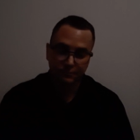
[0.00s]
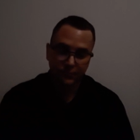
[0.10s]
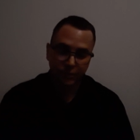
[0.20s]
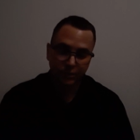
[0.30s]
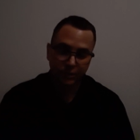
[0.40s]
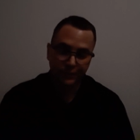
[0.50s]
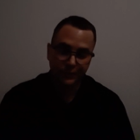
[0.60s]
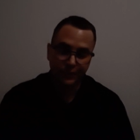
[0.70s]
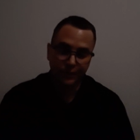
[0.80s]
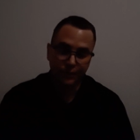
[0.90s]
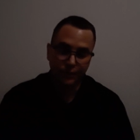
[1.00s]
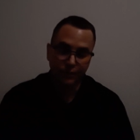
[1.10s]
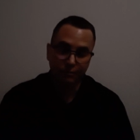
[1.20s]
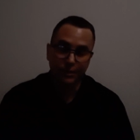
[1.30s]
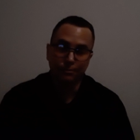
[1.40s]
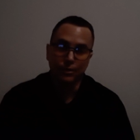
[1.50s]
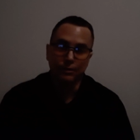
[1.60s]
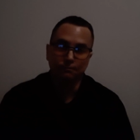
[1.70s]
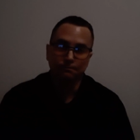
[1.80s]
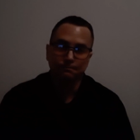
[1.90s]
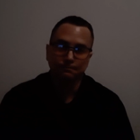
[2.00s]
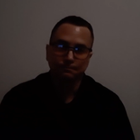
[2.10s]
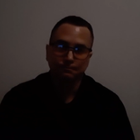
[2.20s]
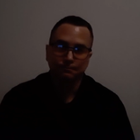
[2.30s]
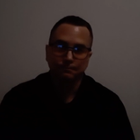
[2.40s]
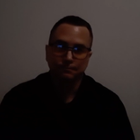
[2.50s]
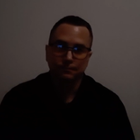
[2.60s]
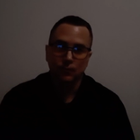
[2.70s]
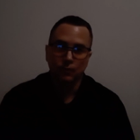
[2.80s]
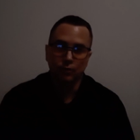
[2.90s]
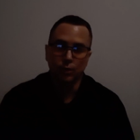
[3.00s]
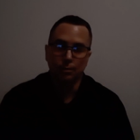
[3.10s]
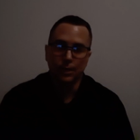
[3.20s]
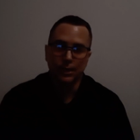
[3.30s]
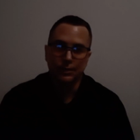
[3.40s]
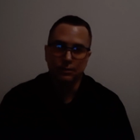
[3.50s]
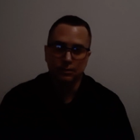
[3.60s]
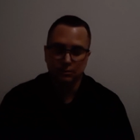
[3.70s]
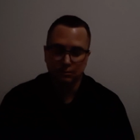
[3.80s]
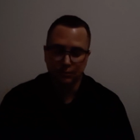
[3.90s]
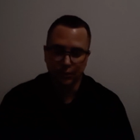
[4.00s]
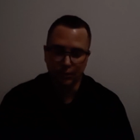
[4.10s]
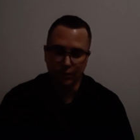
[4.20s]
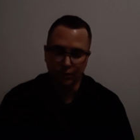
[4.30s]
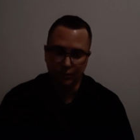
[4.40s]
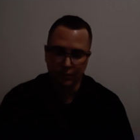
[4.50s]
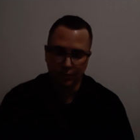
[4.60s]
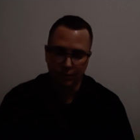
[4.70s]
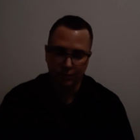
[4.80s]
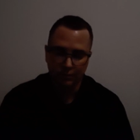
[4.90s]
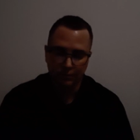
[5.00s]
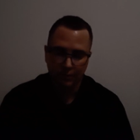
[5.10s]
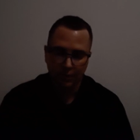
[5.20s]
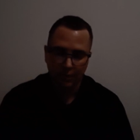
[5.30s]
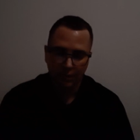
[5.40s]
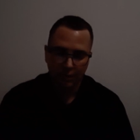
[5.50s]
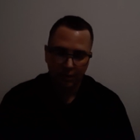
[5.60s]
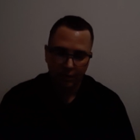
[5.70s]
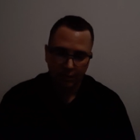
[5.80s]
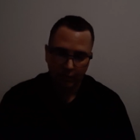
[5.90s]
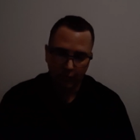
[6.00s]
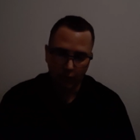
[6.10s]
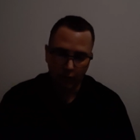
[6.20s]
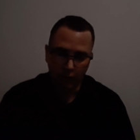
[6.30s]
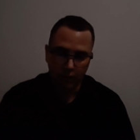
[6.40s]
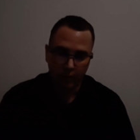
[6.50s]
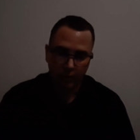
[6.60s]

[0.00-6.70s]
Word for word: But that's how you remember it. You want to pass, do good in school, or